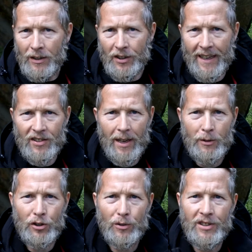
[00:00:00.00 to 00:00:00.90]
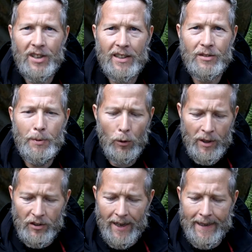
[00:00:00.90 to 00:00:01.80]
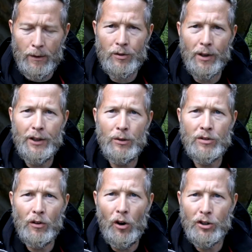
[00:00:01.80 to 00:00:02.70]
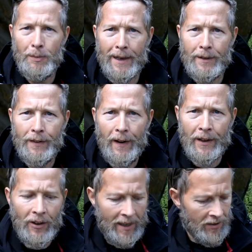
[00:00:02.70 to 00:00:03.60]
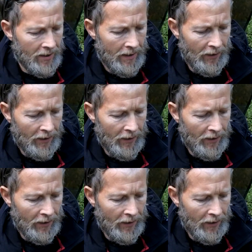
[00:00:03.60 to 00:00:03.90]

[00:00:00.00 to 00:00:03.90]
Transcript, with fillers: so next time the sun decides to poke its head out I'm going to use the larger magnifying glass